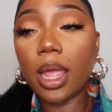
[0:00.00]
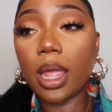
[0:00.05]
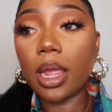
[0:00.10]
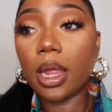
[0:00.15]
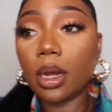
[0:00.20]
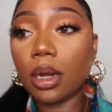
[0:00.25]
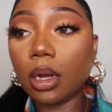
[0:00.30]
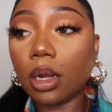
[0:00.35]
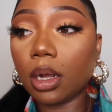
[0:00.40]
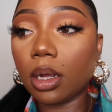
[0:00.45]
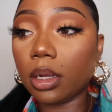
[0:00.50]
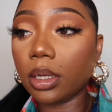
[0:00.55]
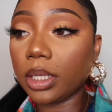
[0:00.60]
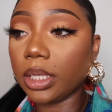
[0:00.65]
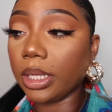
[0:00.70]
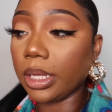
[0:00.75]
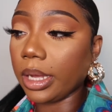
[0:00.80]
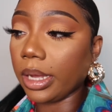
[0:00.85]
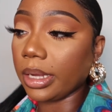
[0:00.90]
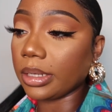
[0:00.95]
and uh,
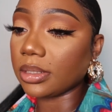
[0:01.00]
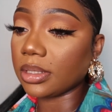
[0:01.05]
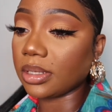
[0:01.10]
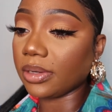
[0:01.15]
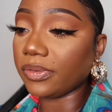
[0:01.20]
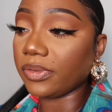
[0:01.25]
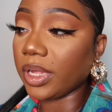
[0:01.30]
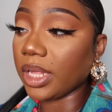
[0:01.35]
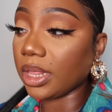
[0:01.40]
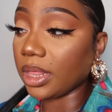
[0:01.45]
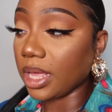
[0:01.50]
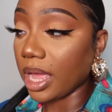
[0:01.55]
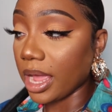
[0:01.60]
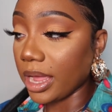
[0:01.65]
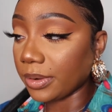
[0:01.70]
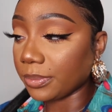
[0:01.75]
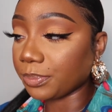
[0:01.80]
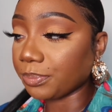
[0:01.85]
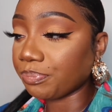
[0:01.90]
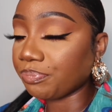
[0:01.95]
yeah, stuff like that.